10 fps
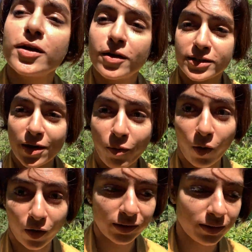because I
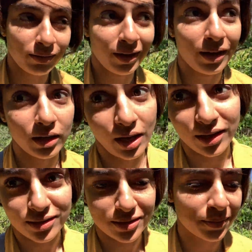work a
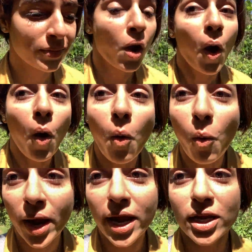lot
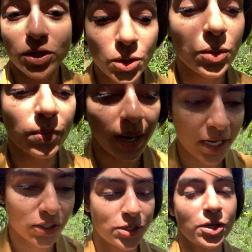way too
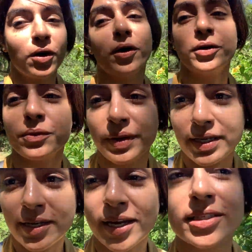much on
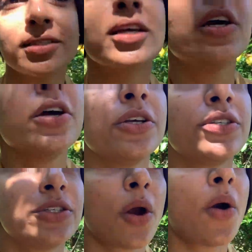weekdays.
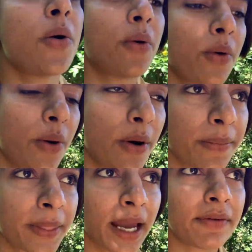So
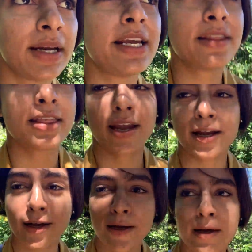I really
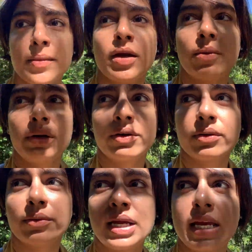think we, do,
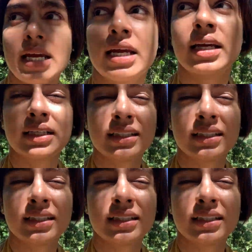we